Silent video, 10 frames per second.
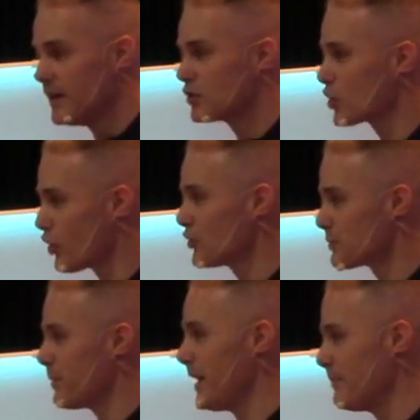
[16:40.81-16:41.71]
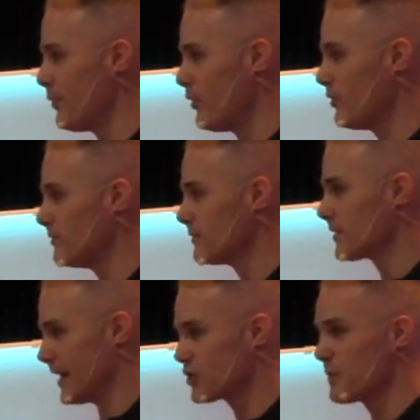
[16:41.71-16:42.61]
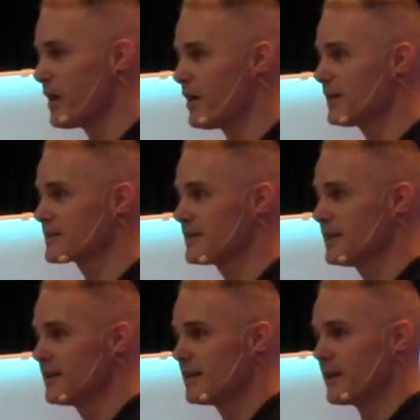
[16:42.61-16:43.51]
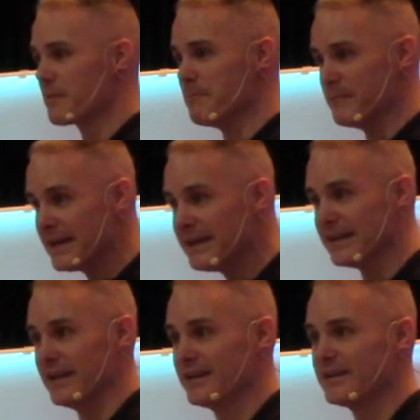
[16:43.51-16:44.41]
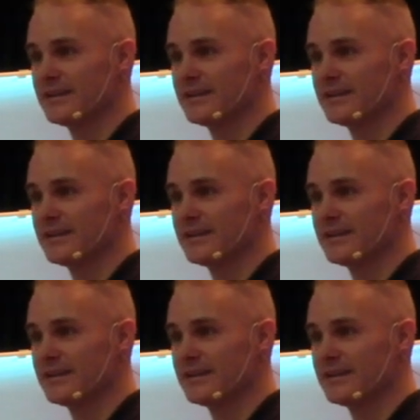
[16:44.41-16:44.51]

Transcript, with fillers: Church people, can I just be honest? They're mean.